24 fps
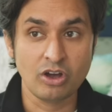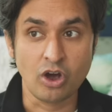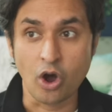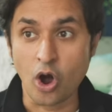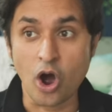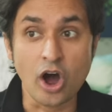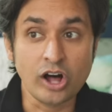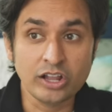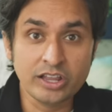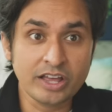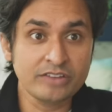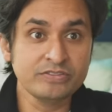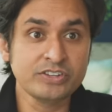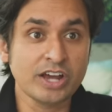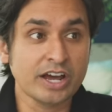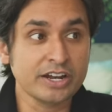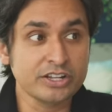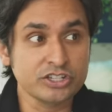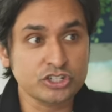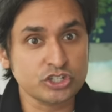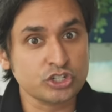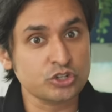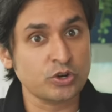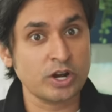All I've done
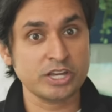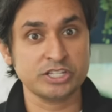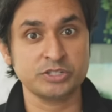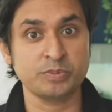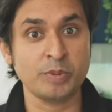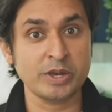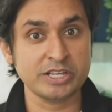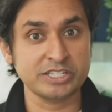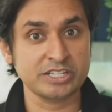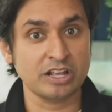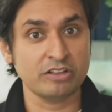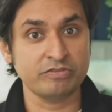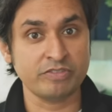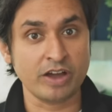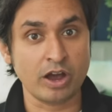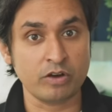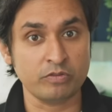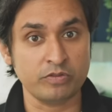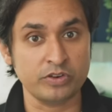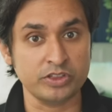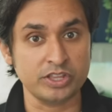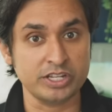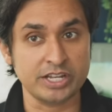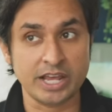is stress myself out
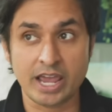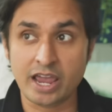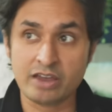for the day.